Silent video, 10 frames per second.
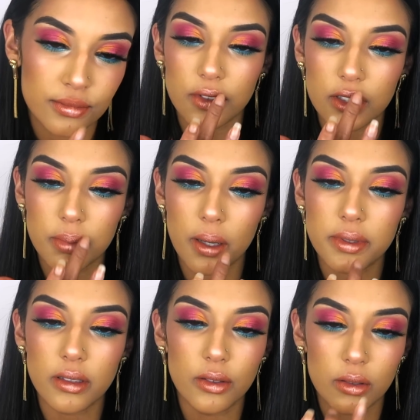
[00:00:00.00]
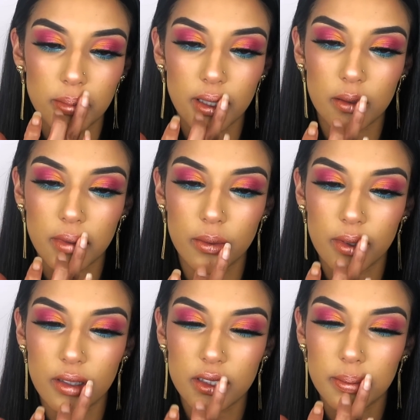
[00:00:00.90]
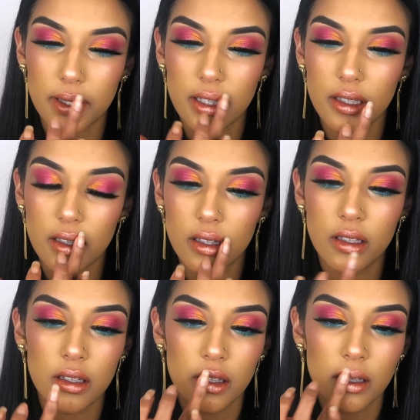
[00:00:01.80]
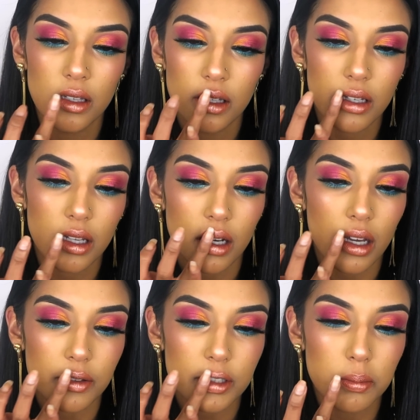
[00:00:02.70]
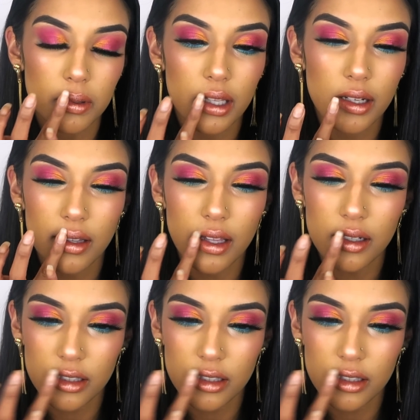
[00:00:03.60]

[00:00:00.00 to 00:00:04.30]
I just popped a little bit on my widow's peak and now I'm just blending that